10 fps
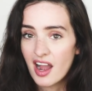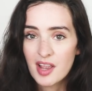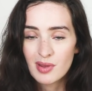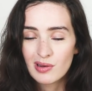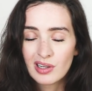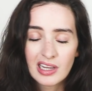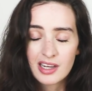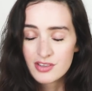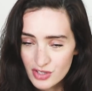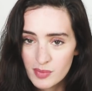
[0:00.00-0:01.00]
I am no longer
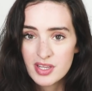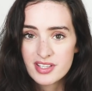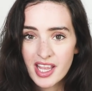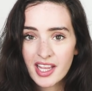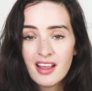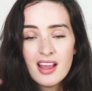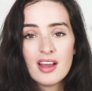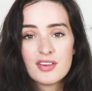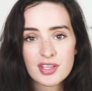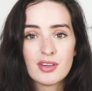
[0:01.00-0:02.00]
contributing
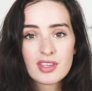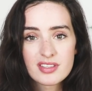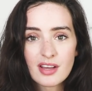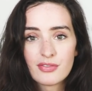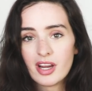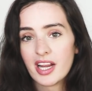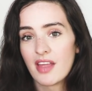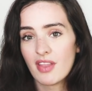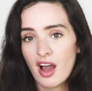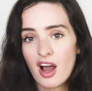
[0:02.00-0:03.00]
to the suffering
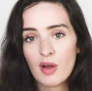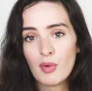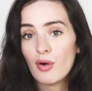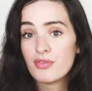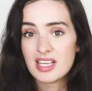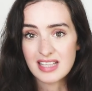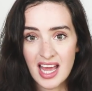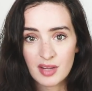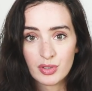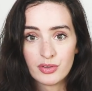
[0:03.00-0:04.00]
and the harm of these
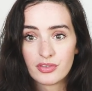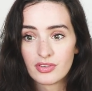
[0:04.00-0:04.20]
animals.